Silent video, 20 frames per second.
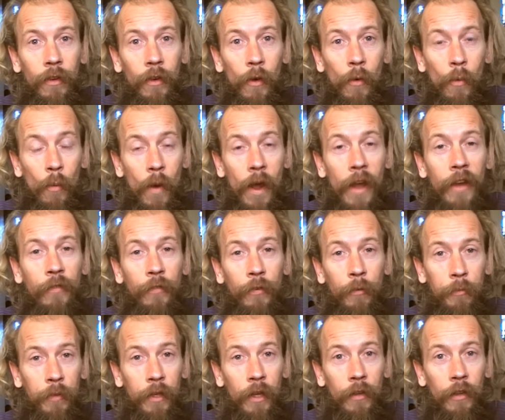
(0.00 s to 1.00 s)
away
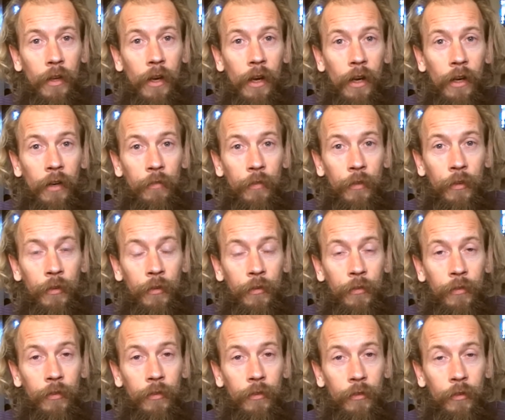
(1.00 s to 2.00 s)
from the other half of the
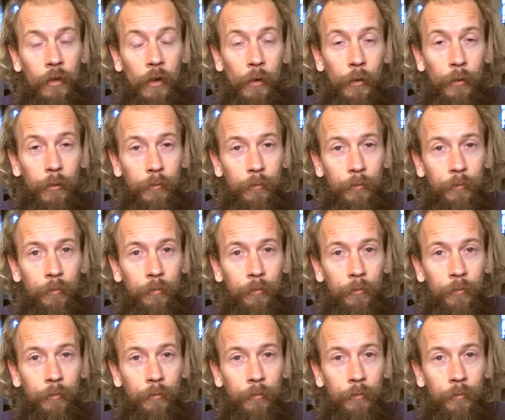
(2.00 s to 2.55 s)
soul,